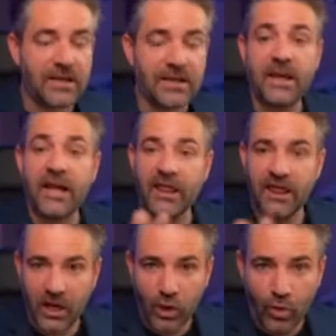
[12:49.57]
Again, in
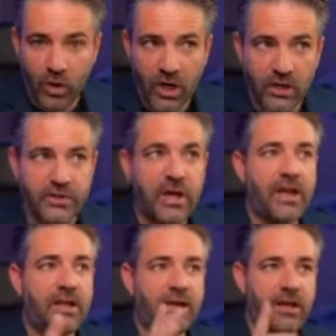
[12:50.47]
their words,
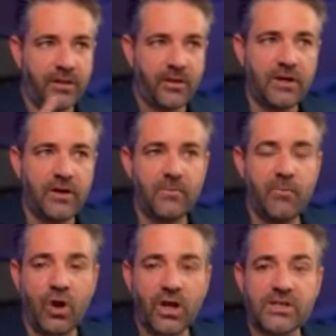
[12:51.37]
a 30 year
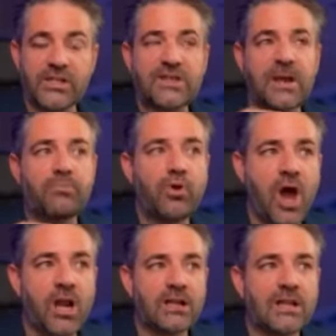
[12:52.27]
mortgage is a
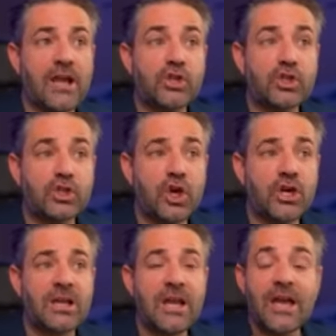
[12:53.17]
product that
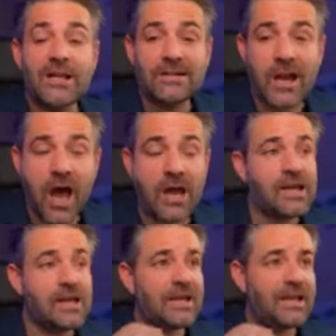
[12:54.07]
should not
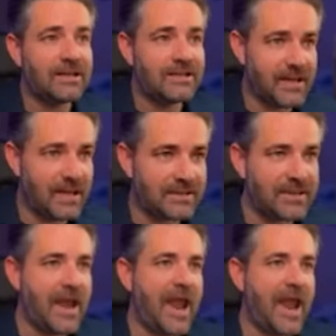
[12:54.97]
exist.